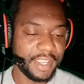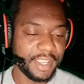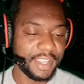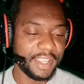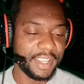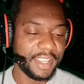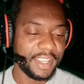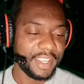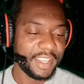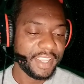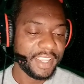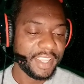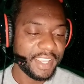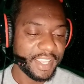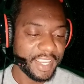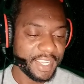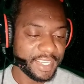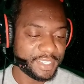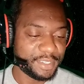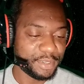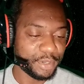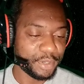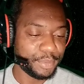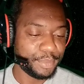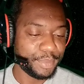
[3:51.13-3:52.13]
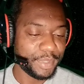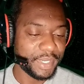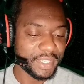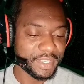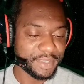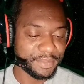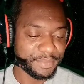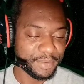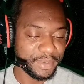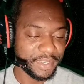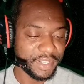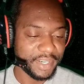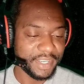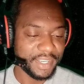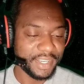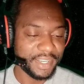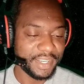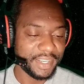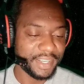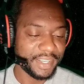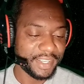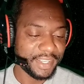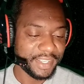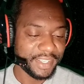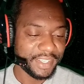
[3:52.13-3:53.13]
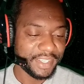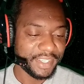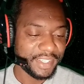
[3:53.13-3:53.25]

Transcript: that's our best friend, huh?